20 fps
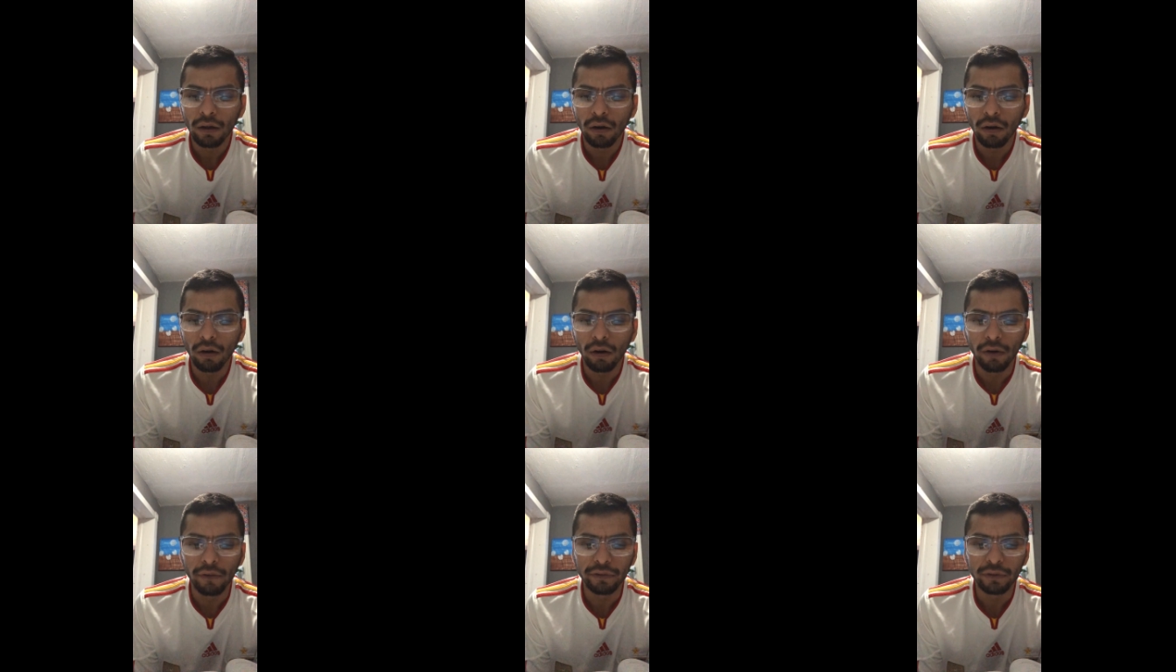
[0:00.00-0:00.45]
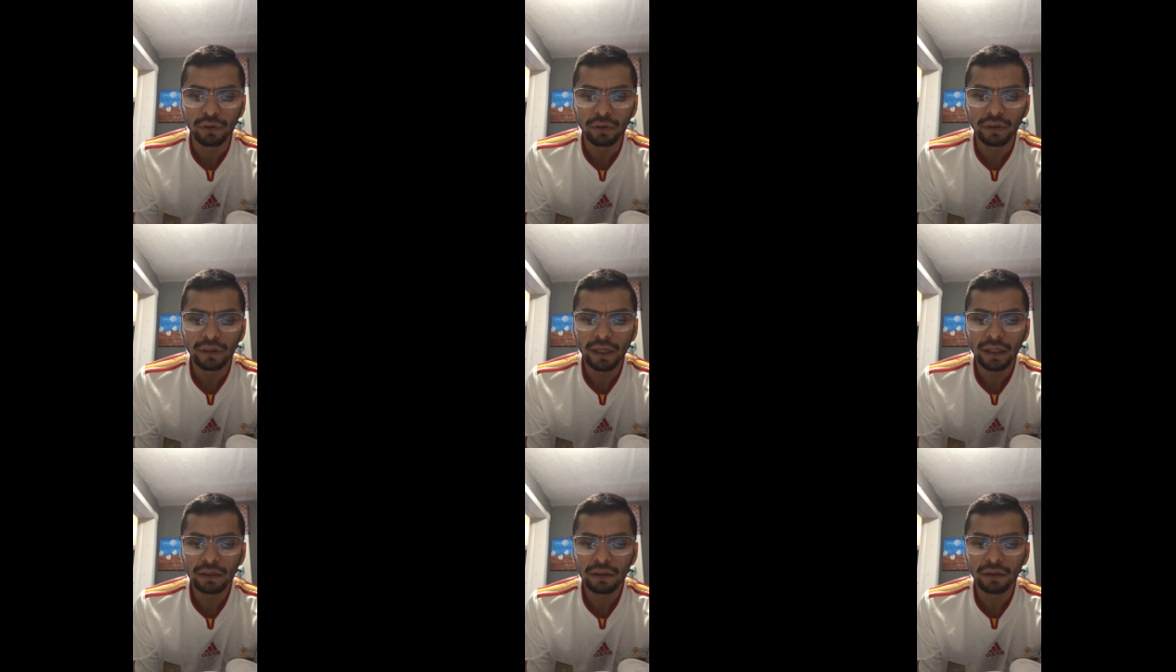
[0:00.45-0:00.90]
of
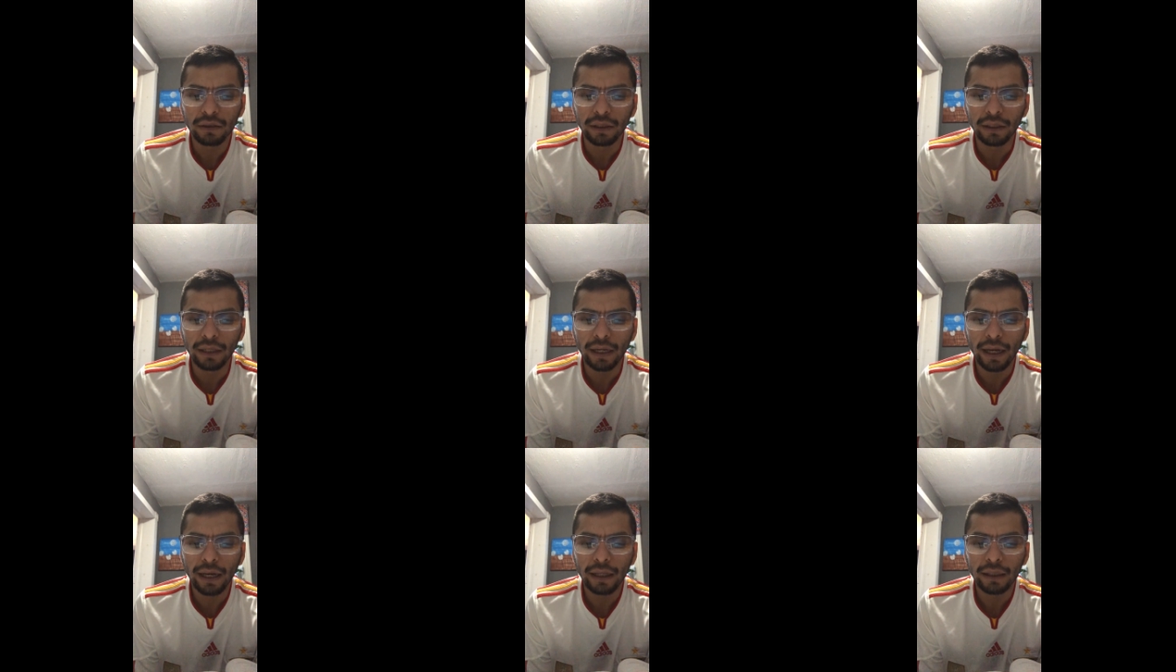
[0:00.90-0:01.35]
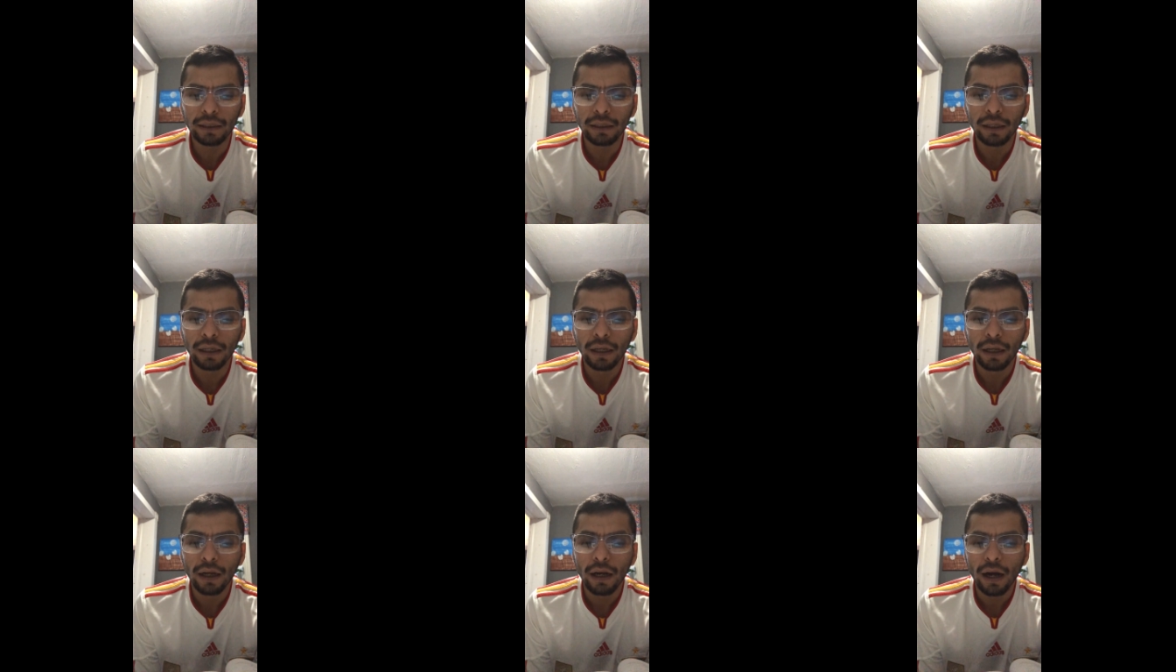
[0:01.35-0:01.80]
2009
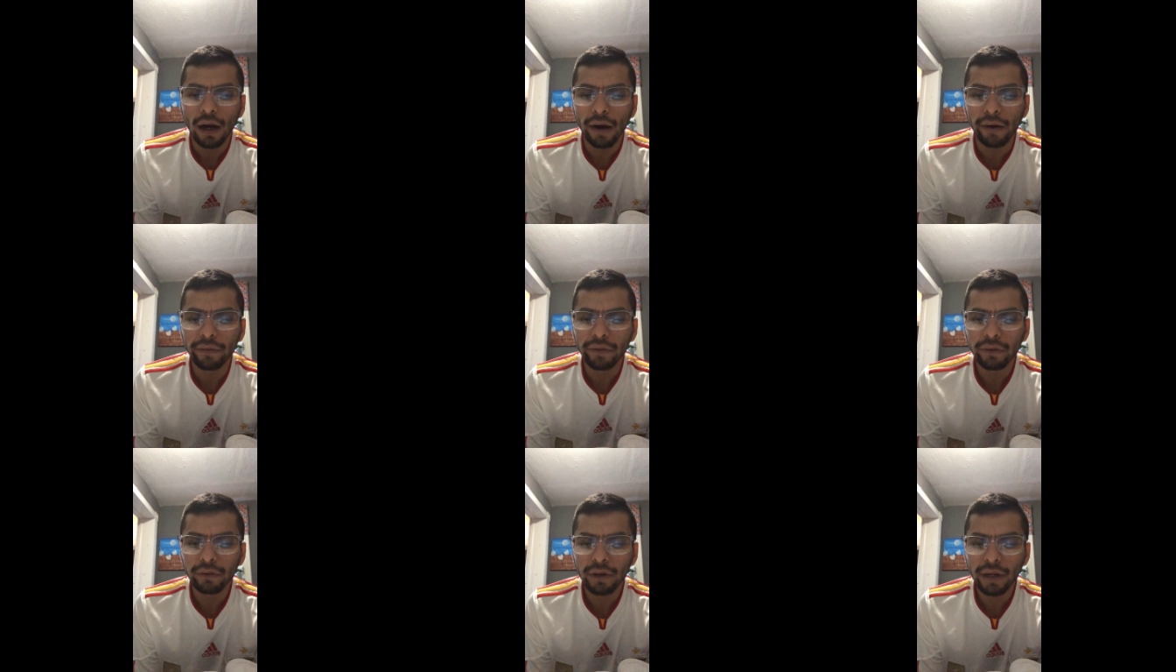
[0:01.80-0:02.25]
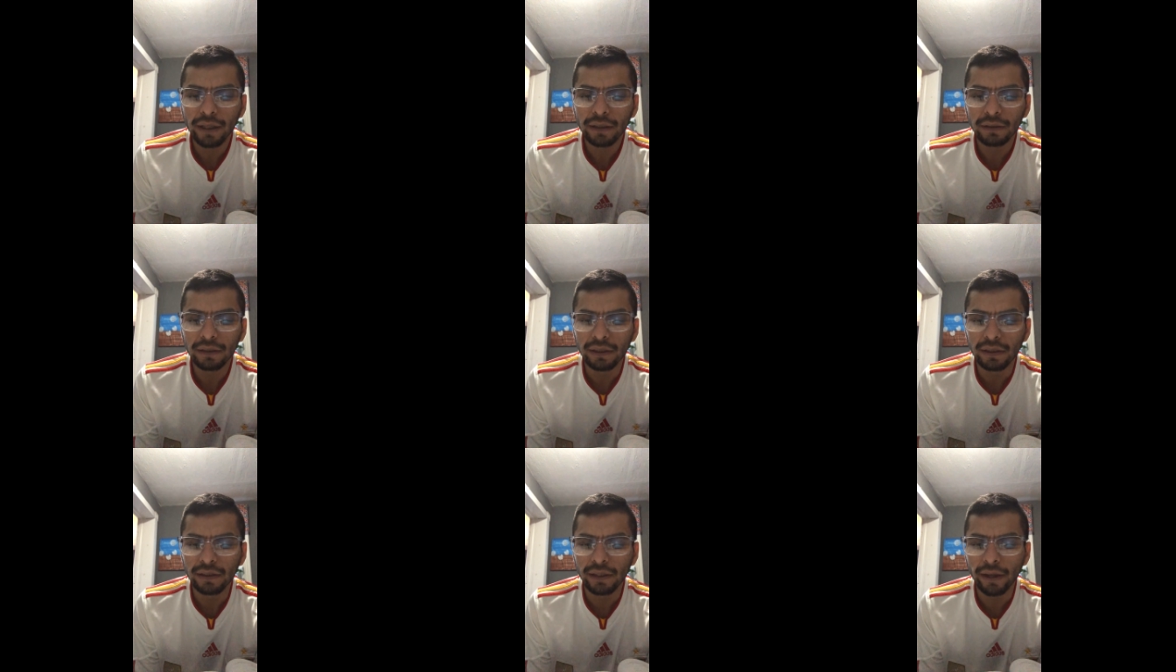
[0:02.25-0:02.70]
authorized
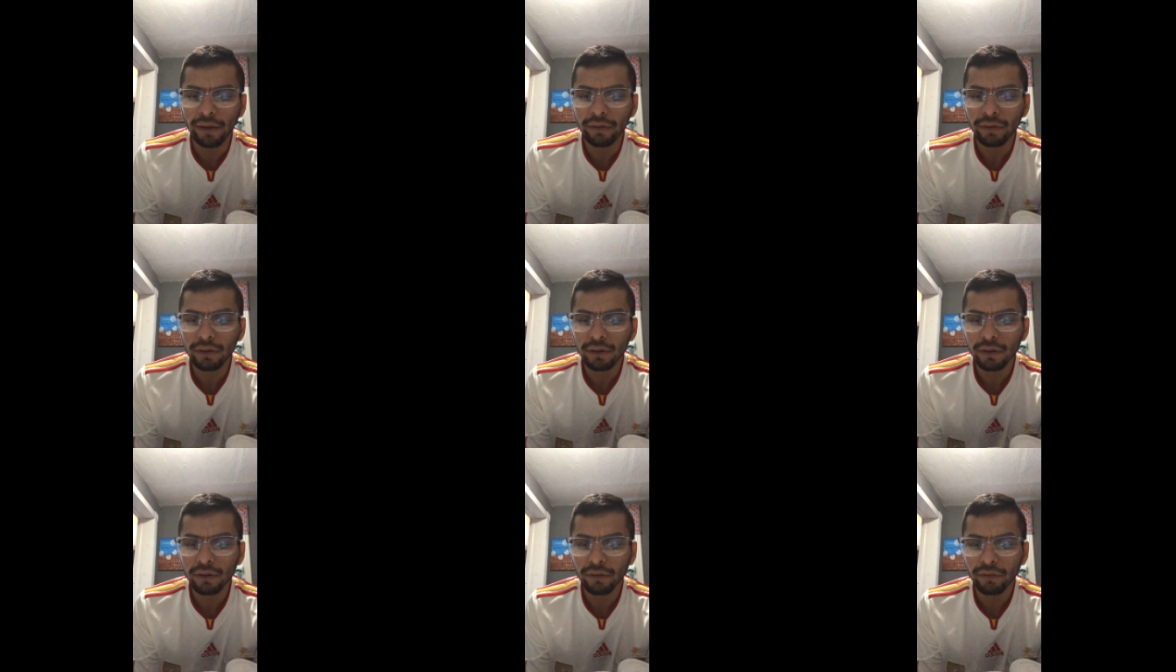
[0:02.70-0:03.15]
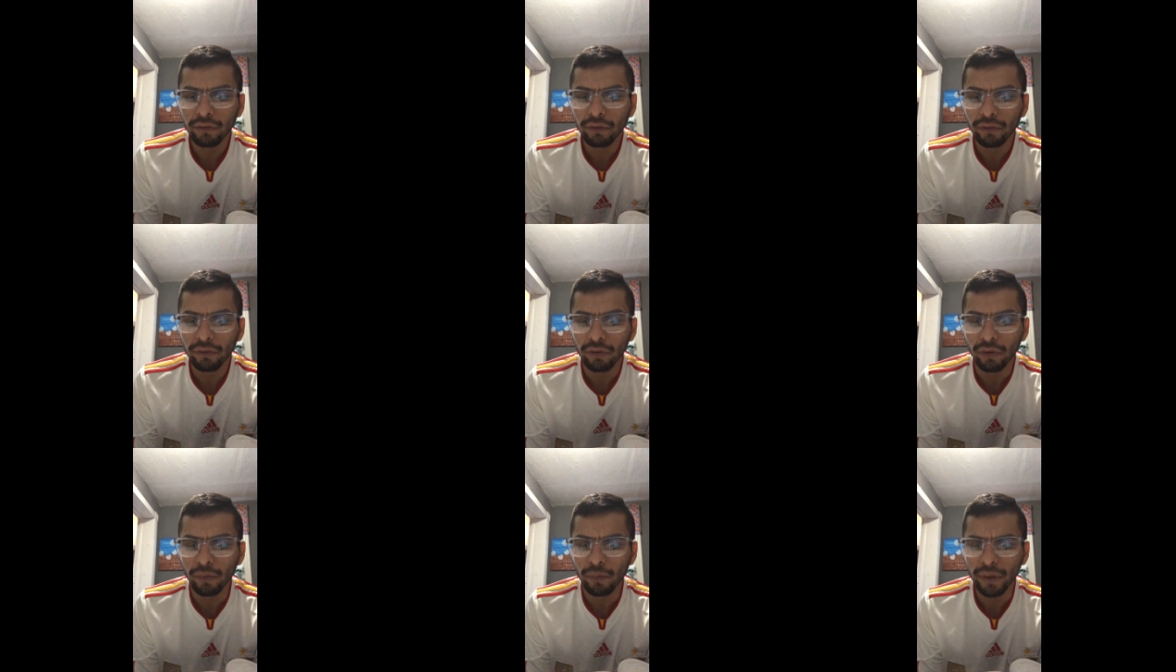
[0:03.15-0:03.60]
the Center
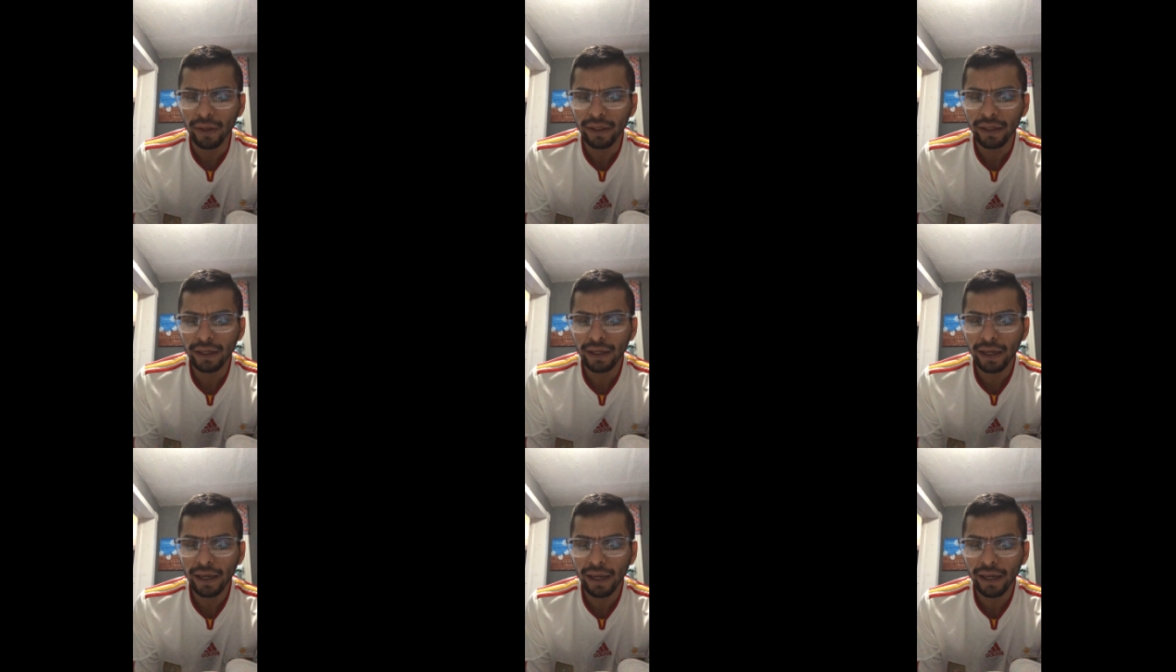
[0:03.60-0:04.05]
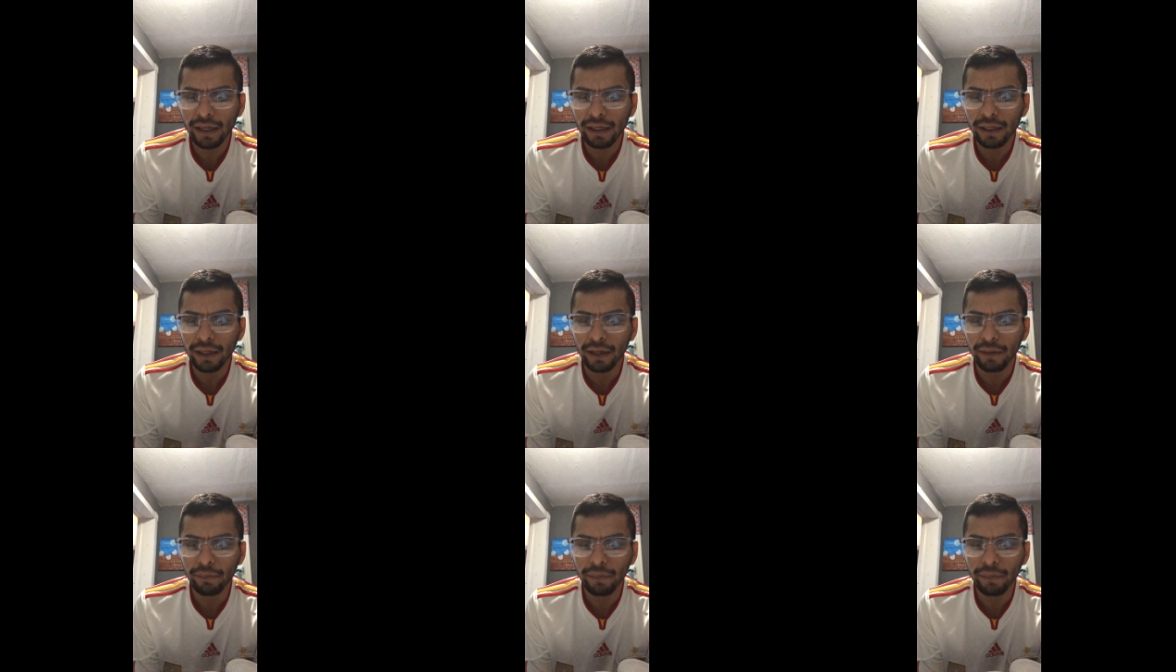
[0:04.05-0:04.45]
for Medicaid and